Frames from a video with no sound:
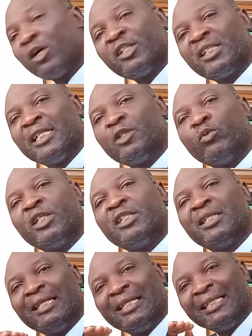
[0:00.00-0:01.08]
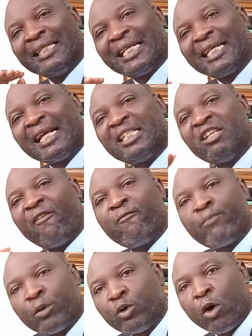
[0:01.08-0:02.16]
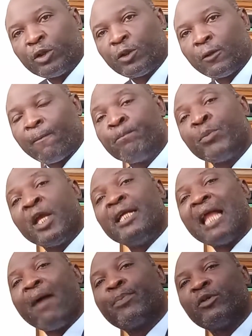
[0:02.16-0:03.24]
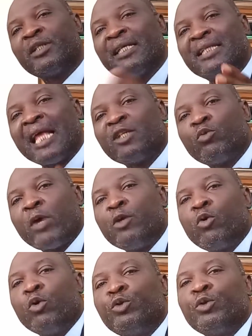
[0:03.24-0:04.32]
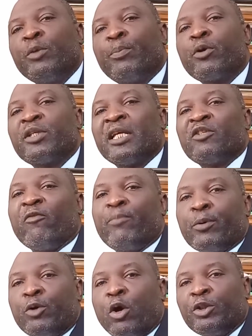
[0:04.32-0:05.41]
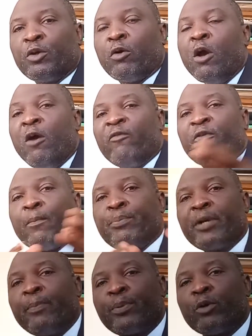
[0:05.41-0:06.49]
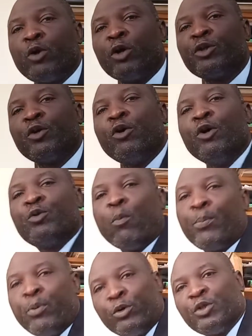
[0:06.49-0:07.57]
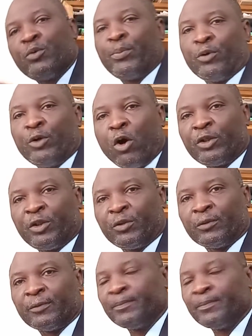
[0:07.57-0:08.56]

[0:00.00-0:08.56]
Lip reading: third stage, which is the creative production. In that process, that's where you through the process of production from pre production to post production.